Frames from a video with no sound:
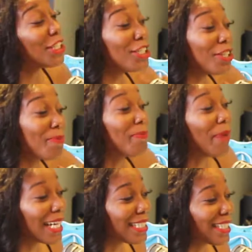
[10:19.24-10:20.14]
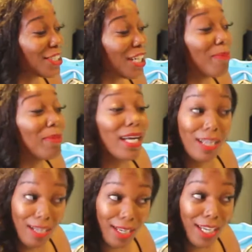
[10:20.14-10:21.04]
She took me back to the shop like,
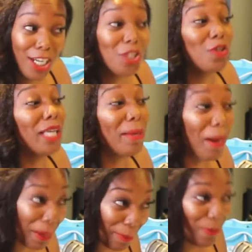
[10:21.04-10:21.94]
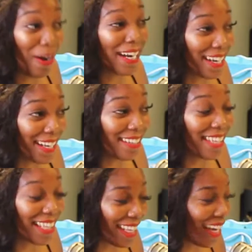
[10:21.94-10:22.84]
you let my baby walk out of here
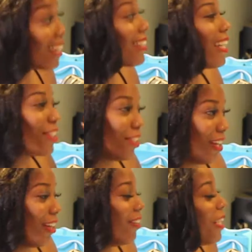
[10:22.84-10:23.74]
like that? Like, no.